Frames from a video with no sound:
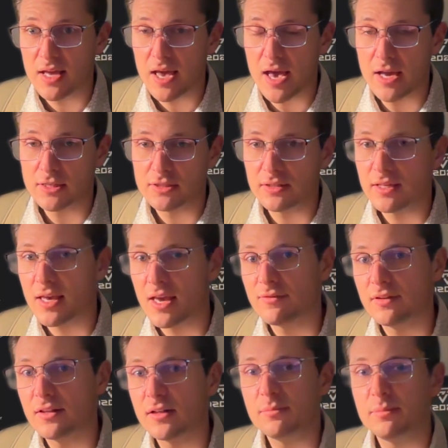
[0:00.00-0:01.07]
actually gave a
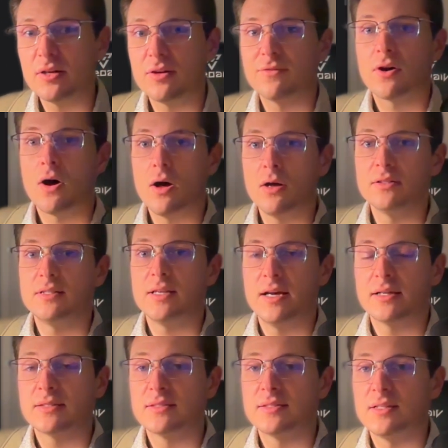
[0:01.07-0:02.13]
little bit of
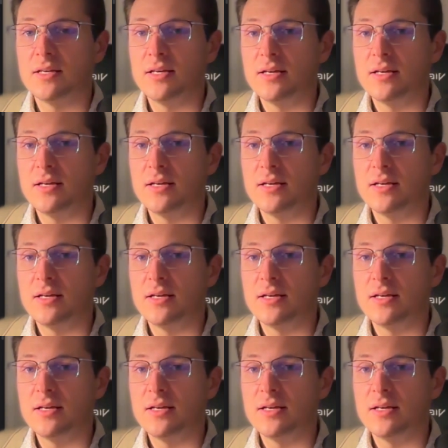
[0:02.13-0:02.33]
context